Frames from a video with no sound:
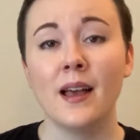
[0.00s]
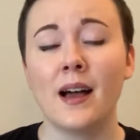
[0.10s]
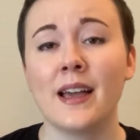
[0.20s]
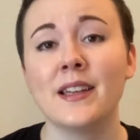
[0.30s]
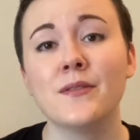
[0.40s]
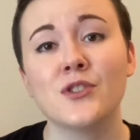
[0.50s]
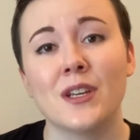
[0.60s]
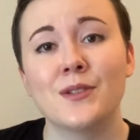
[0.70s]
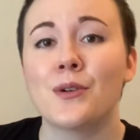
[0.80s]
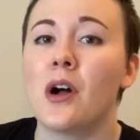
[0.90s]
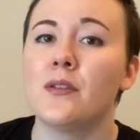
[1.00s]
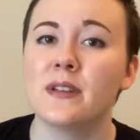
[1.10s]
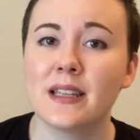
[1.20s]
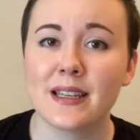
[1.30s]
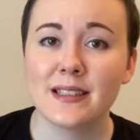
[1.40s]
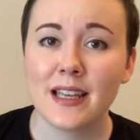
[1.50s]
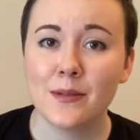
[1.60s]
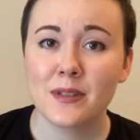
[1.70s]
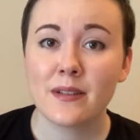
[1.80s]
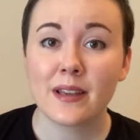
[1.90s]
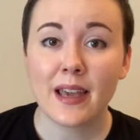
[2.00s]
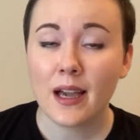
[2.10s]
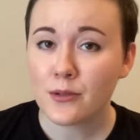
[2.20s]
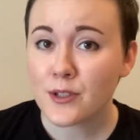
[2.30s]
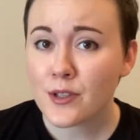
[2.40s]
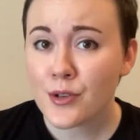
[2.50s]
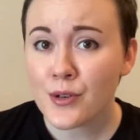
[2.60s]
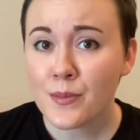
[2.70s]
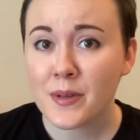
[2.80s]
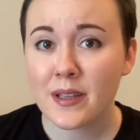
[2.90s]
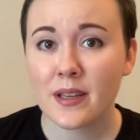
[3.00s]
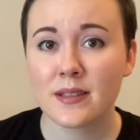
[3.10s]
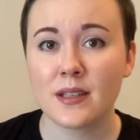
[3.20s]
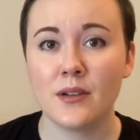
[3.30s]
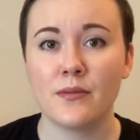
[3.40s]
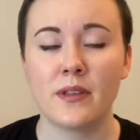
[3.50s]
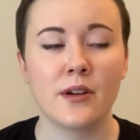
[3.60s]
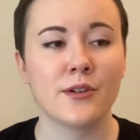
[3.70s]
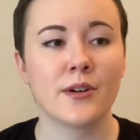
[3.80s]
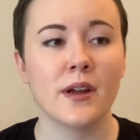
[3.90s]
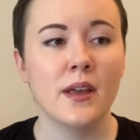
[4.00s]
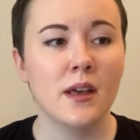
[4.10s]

INFJs are often nicknamed the counselor because of their